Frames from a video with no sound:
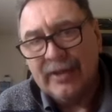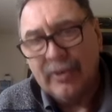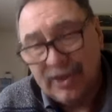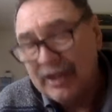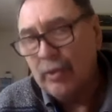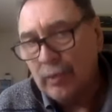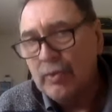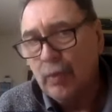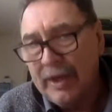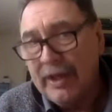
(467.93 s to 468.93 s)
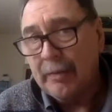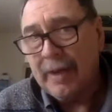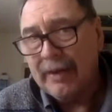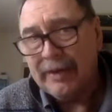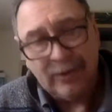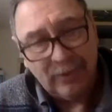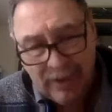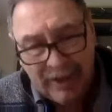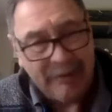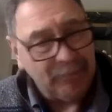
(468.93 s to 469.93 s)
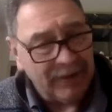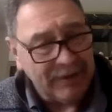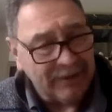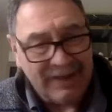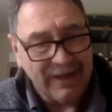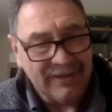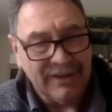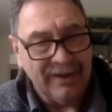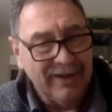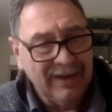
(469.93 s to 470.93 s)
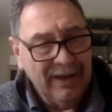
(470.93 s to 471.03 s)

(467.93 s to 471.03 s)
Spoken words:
The thing that was weird about it, you're right, Brendan, is that